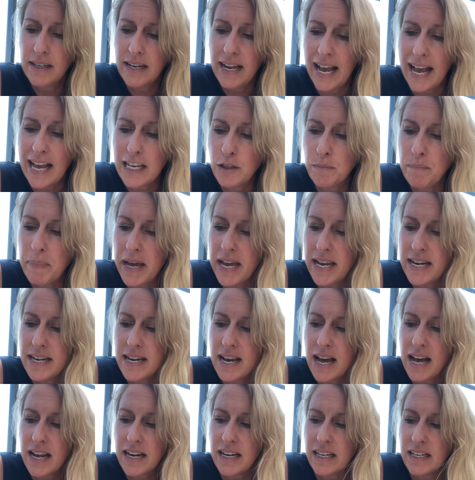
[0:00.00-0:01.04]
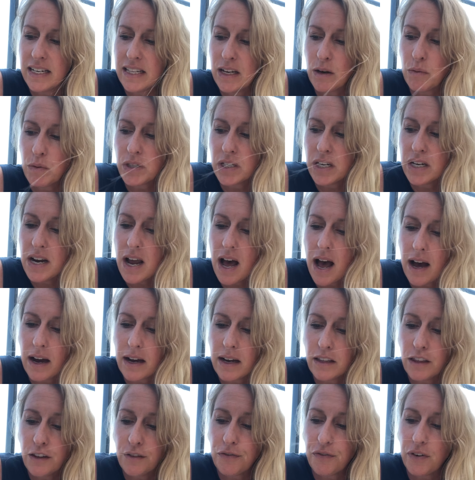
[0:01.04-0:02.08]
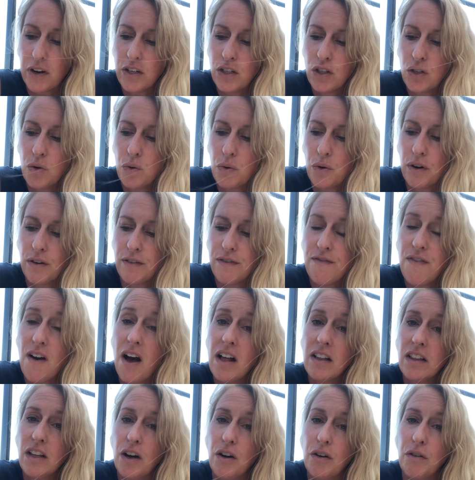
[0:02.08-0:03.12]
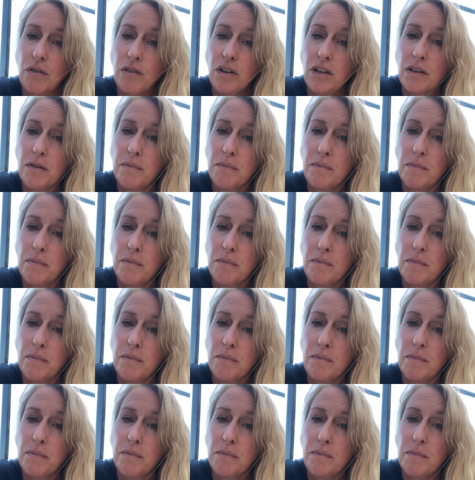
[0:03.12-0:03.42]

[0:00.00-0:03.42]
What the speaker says: As Ben nodded, there was a knock at the front door, followed